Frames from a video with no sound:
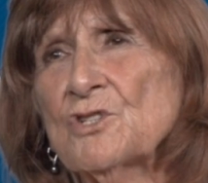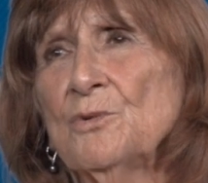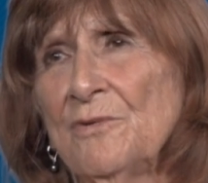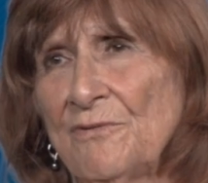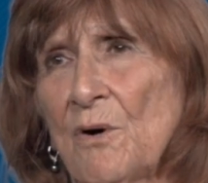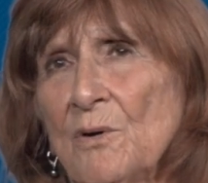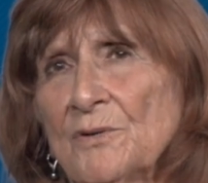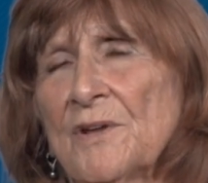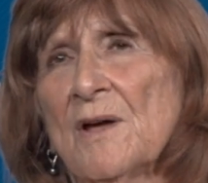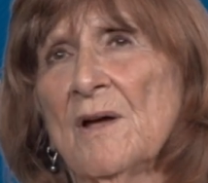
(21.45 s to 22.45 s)

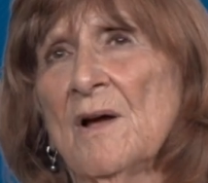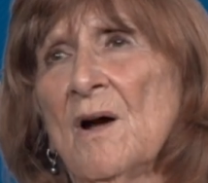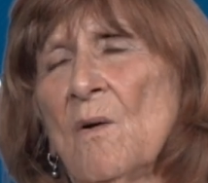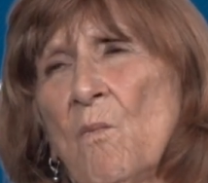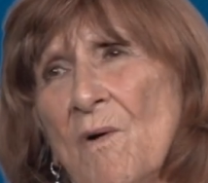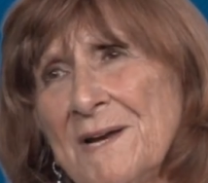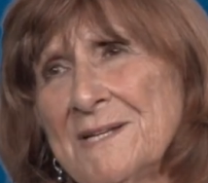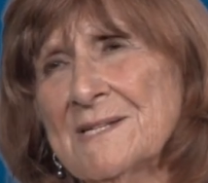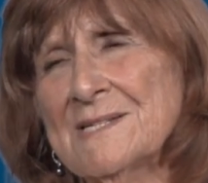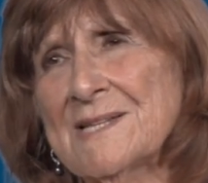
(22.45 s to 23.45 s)
twofold. One
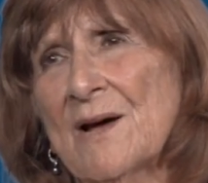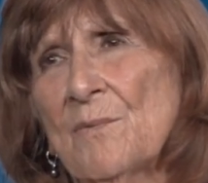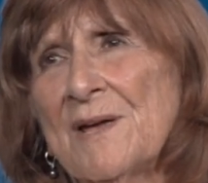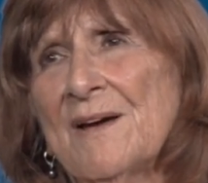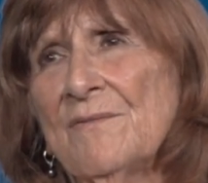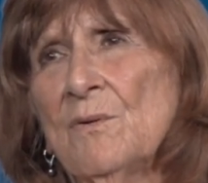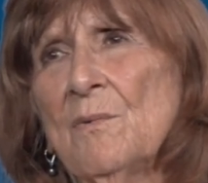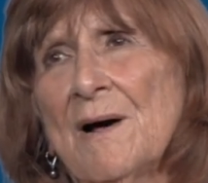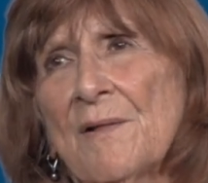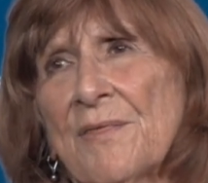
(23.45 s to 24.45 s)
is that we have a
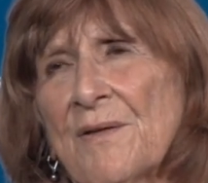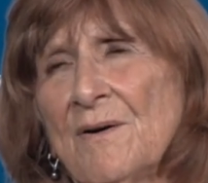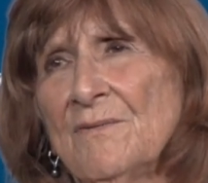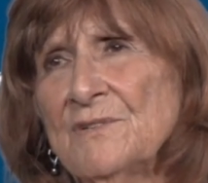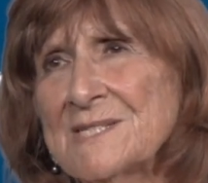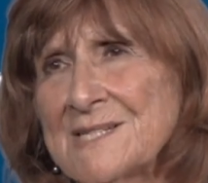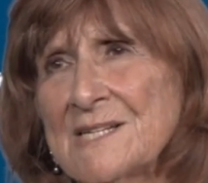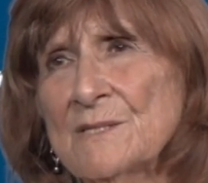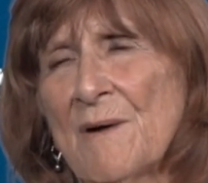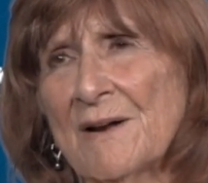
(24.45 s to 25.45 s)
wealth of
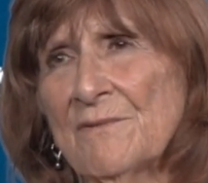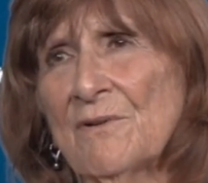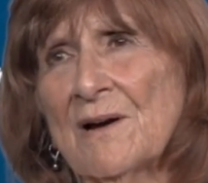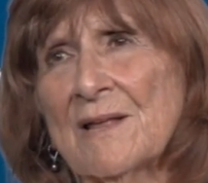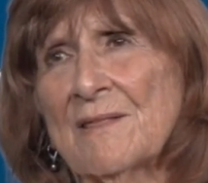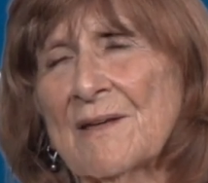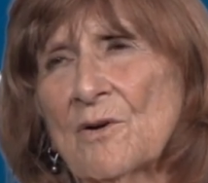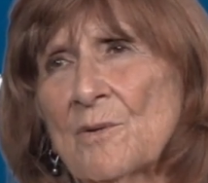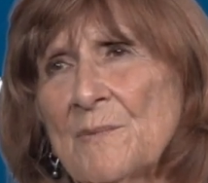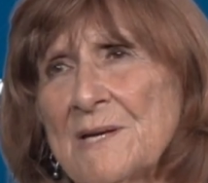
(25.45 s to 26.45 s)
disease modifying
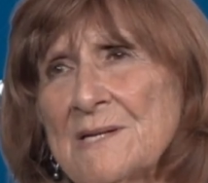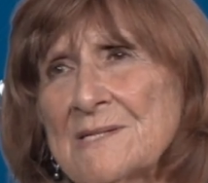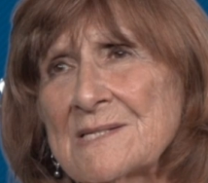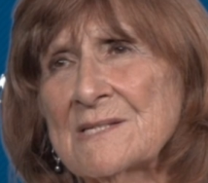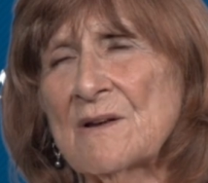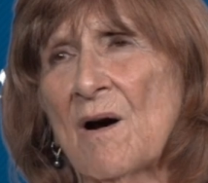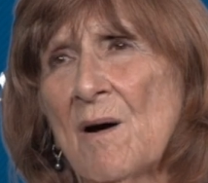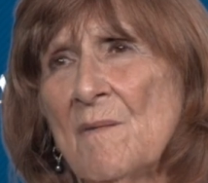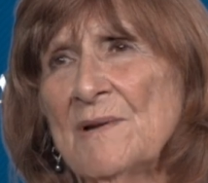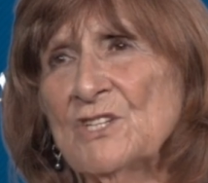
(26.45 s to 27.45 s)
therapies,
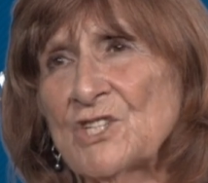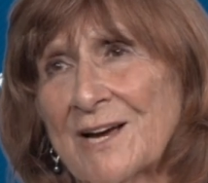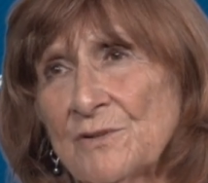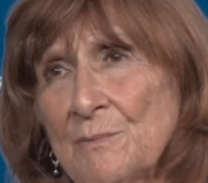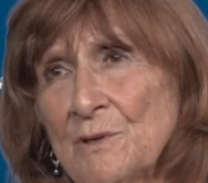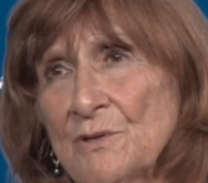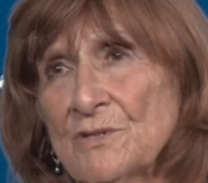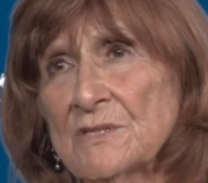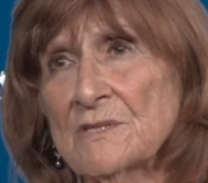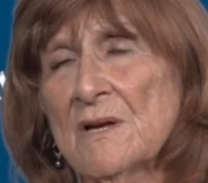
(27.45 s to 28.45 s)
uh, injectables,
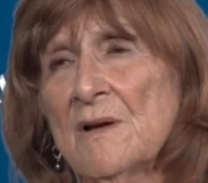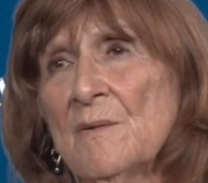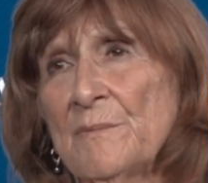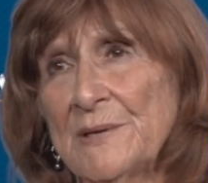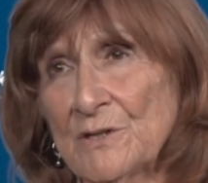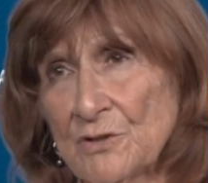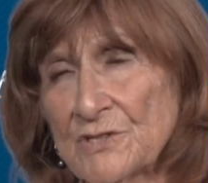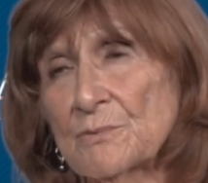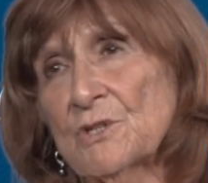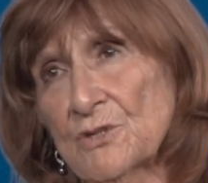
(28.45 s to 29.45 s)

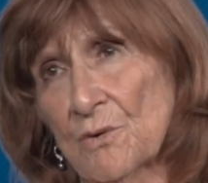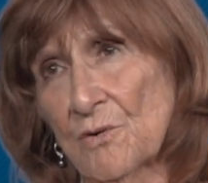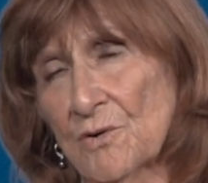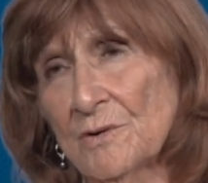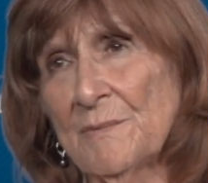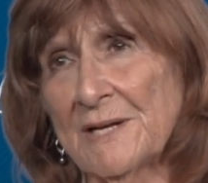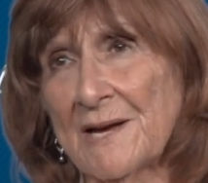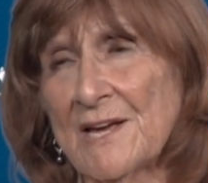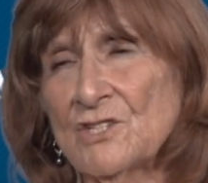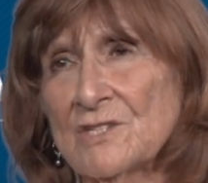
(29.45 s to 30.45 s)
pills, which are oral
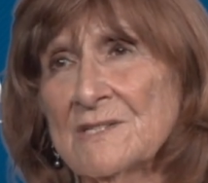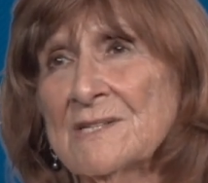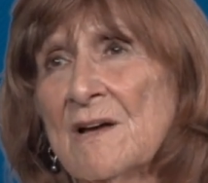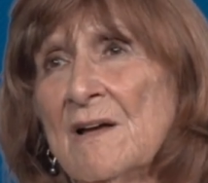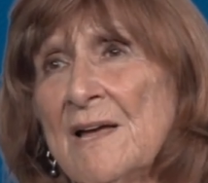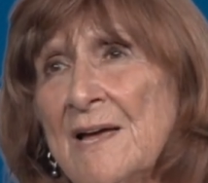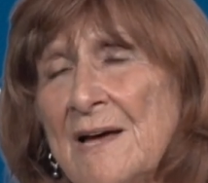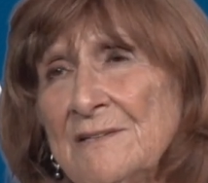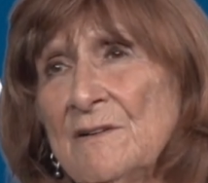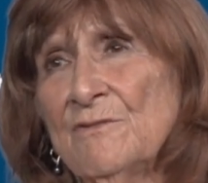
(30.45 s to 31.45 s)
medications,
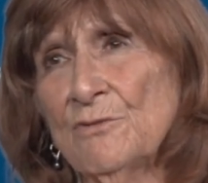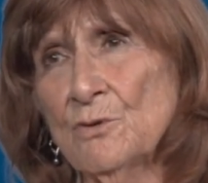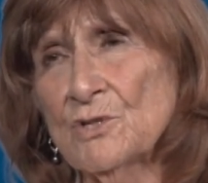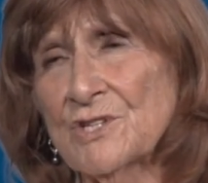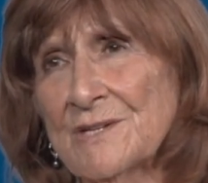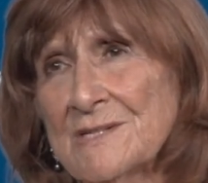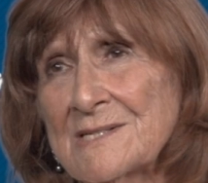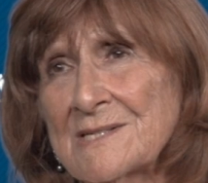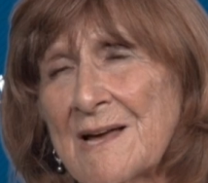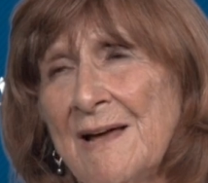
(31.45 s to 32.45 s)
and infusions.
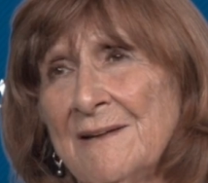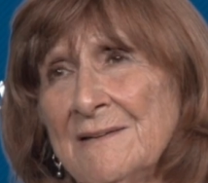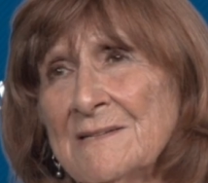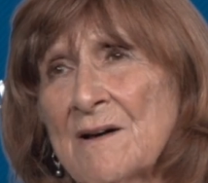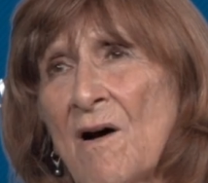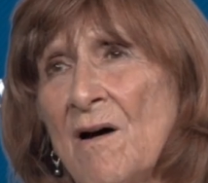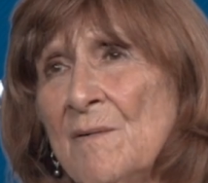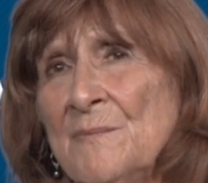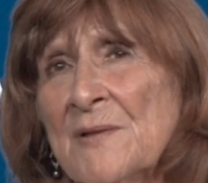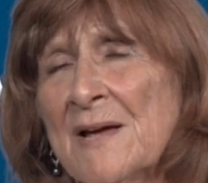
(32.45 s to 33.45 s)
And
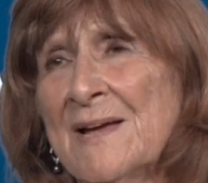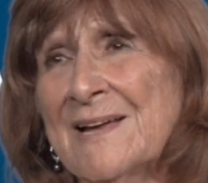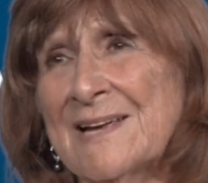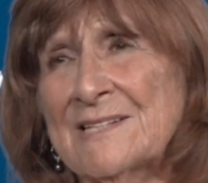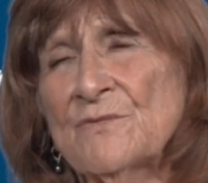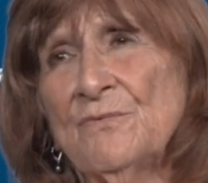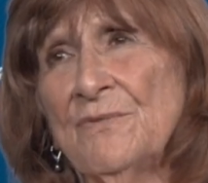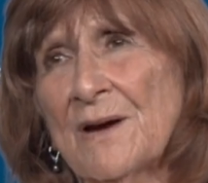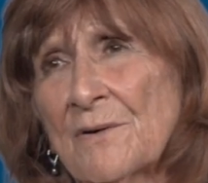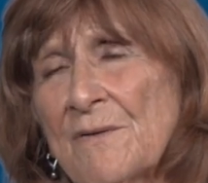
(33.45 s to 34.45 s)
um, it's
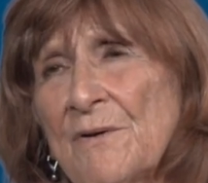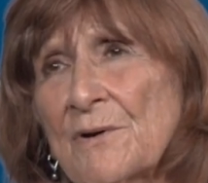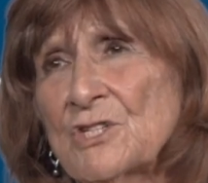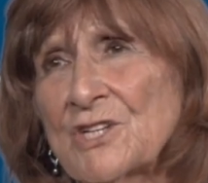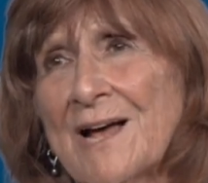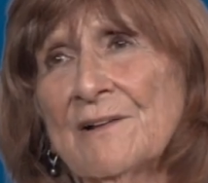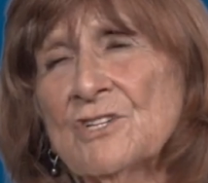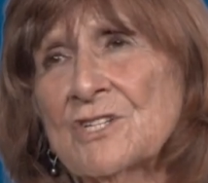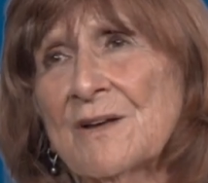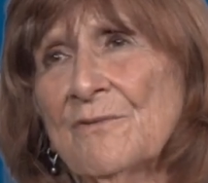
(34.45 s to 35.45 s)
very, very
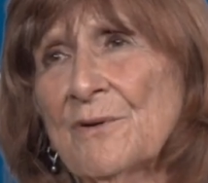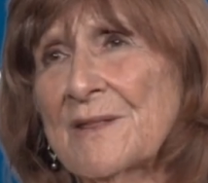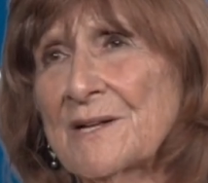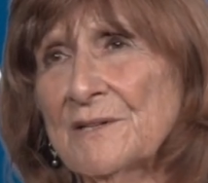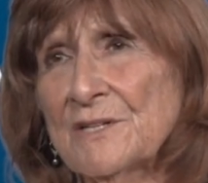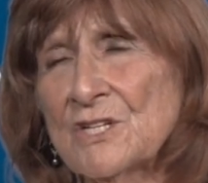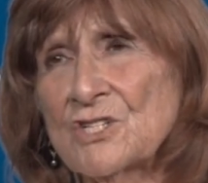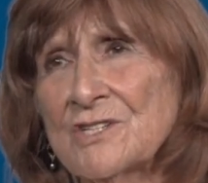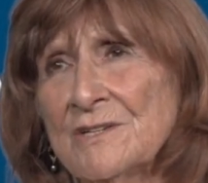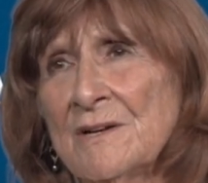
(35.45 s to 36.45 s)
challenging for the
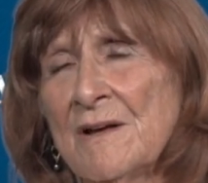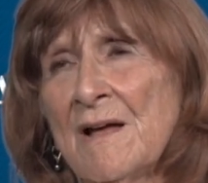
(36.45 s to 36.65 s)
clinician